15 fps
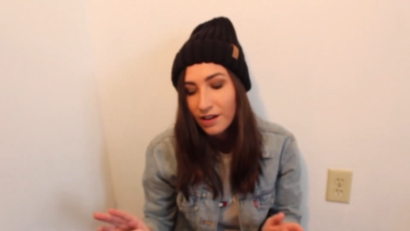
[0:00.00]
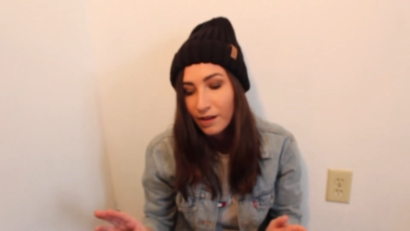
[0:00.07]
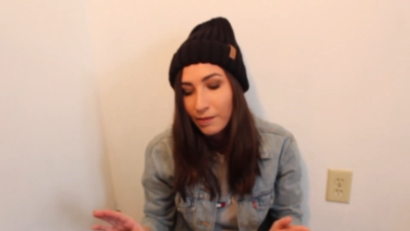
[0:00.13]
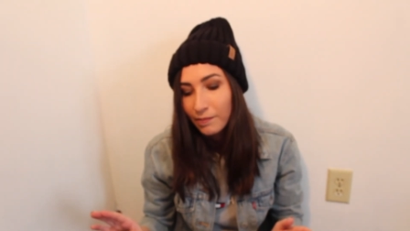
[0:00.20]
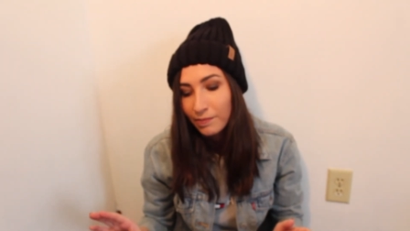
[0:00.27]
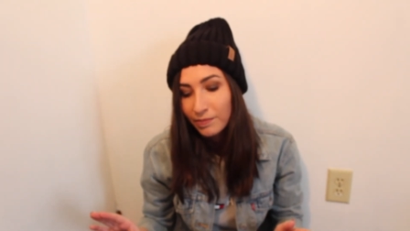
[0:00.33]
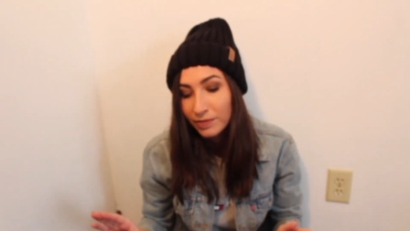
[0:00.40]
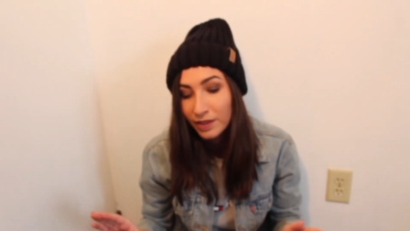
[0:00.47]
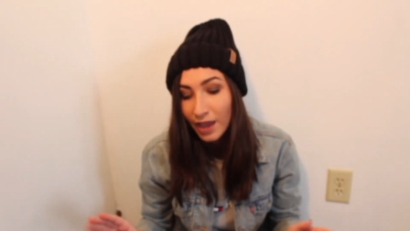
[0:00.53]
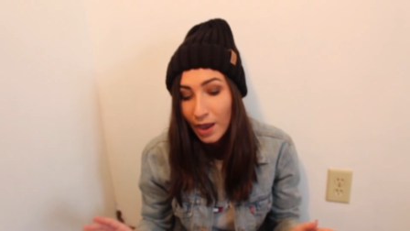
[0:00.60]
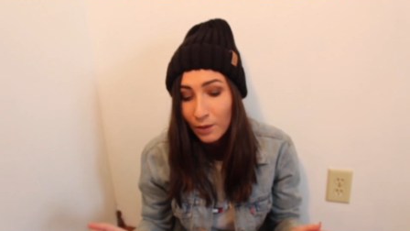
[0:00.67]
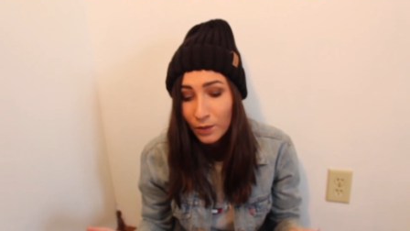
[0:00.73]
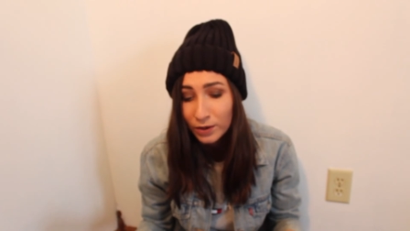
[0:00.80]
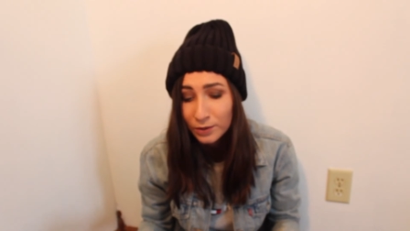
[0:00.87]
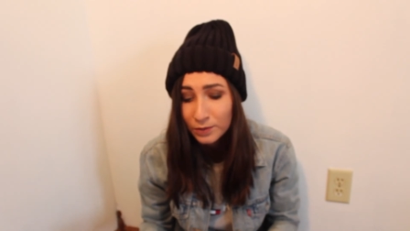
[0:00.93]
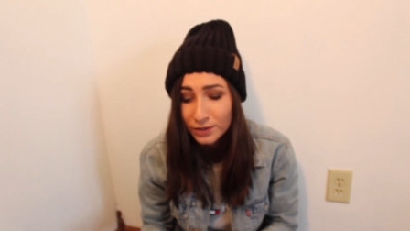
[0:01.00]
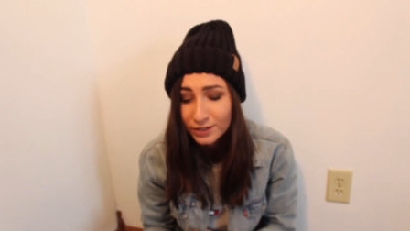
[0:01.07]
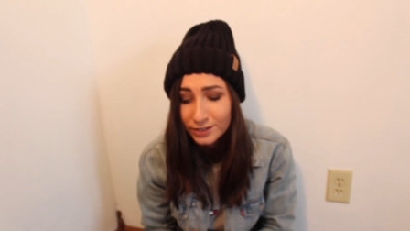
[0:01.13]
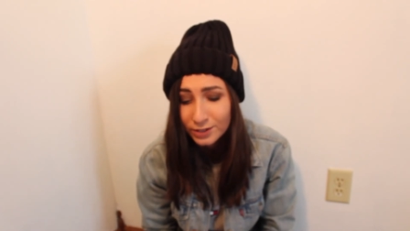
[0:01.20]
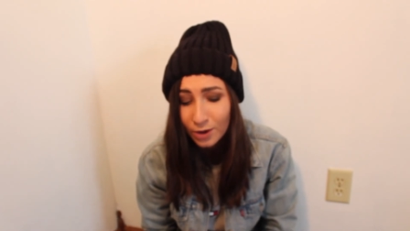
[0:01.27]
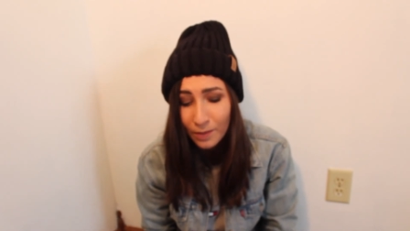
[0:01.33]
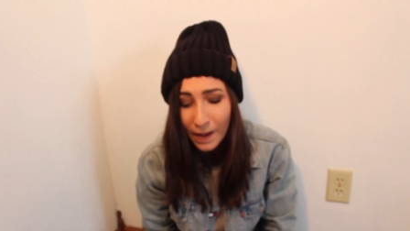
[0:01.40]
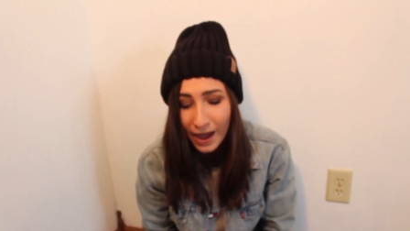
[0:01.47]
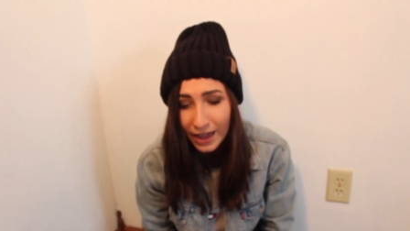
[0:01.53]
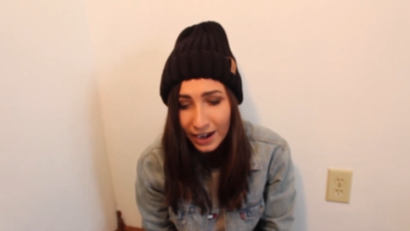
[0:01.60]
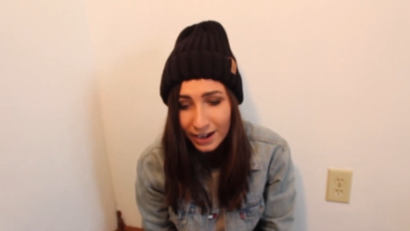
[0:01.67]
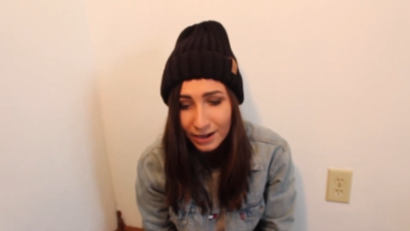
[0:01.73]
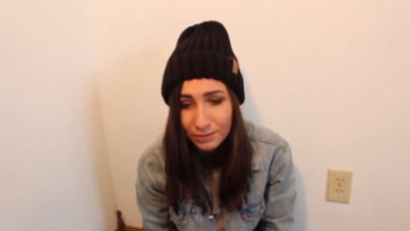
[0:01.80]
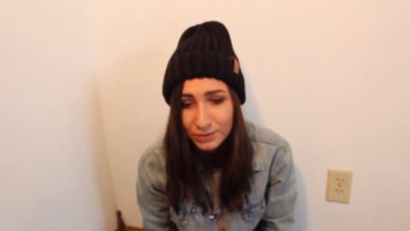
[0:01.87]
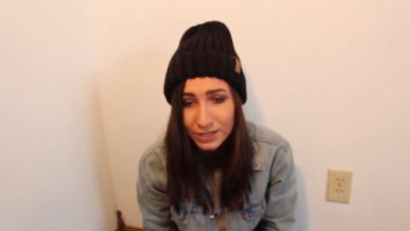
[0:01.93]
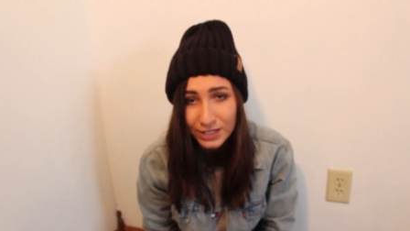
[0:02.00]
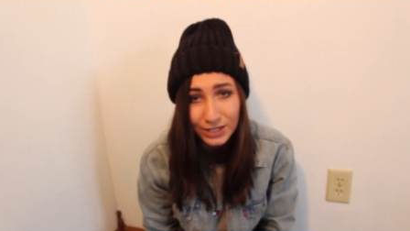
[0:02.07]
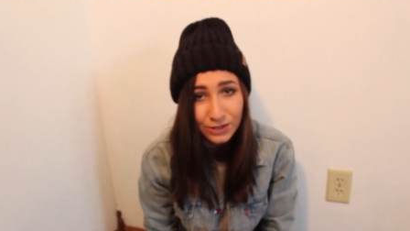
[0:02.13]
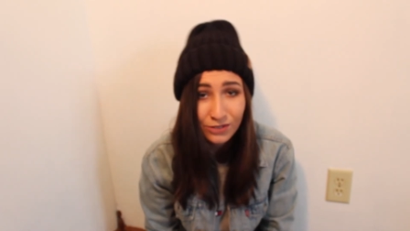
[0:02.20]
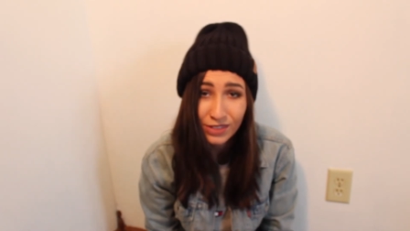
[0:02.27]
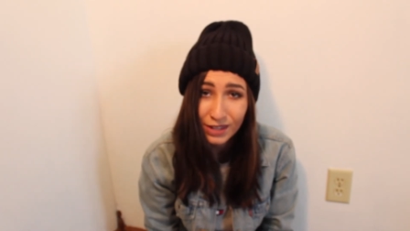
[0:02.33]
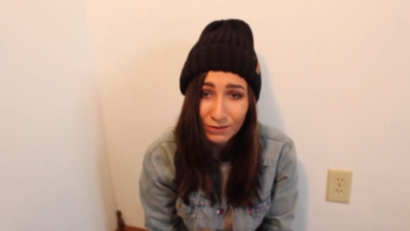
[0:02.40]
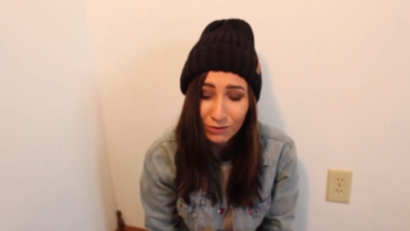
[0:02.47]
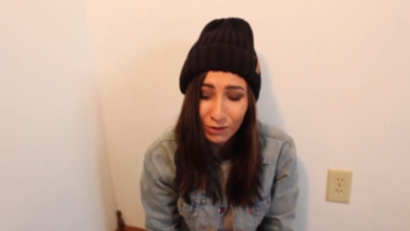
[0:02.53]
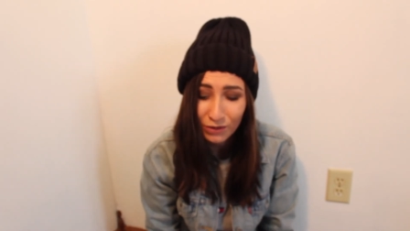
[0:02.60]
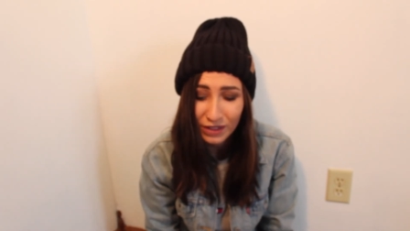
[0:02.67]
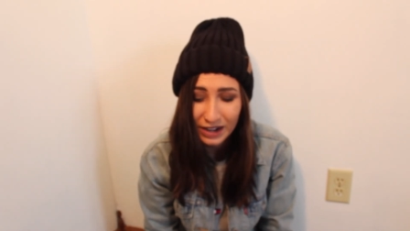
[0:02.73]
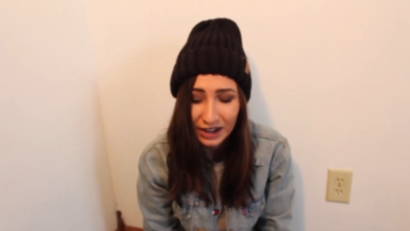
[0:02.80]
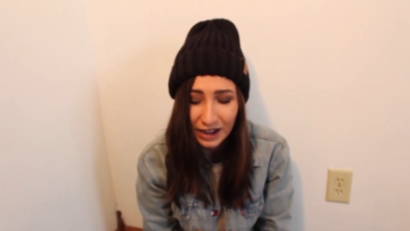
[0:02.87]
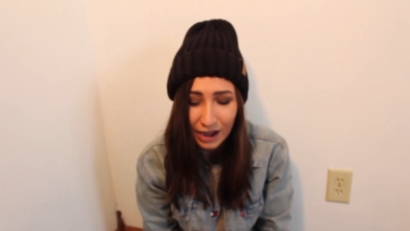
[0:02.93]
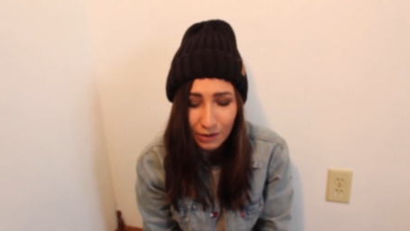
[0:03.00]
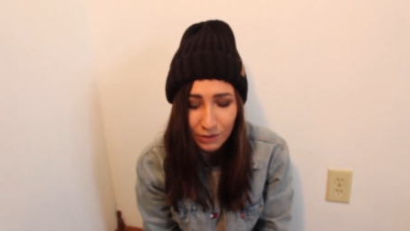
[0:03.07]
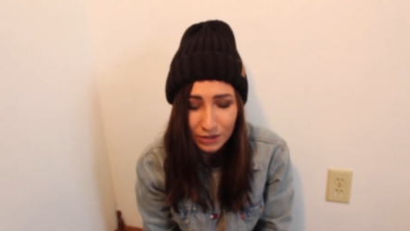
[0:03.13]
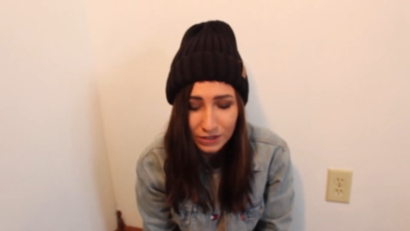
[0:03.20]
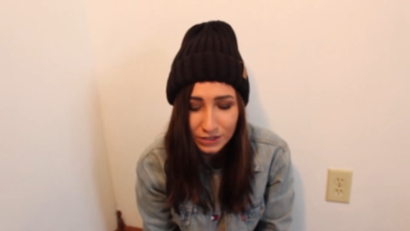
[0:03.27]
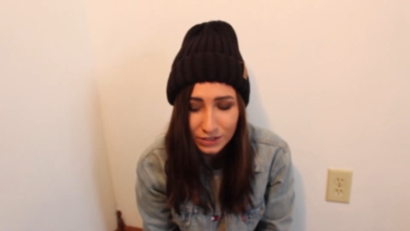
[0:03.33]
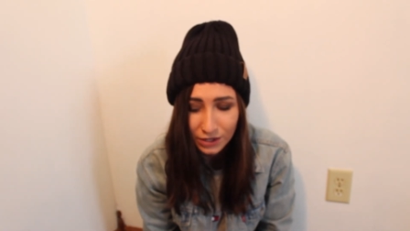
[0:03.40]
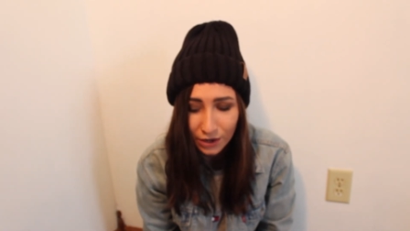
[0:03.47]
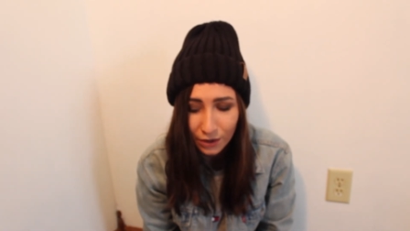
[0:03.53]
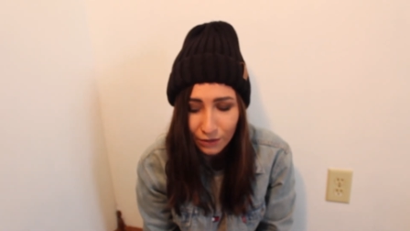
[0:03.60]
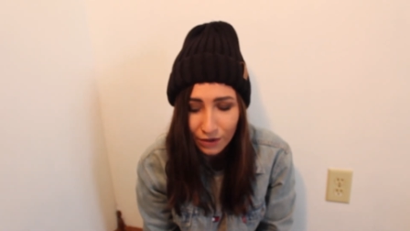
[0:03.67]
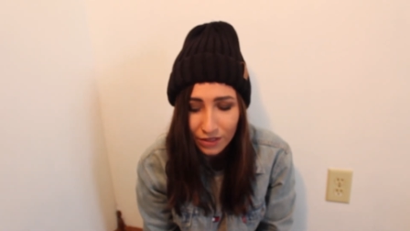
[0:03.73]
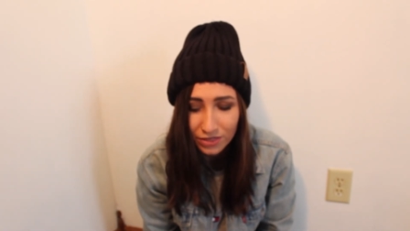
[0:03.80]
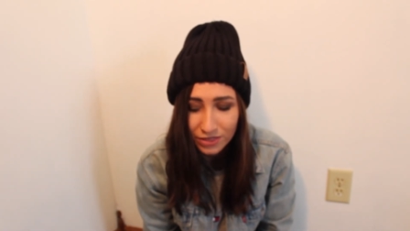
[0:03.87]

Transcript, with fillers: Um, I wanted one so bad and I'm so thankful that I got one so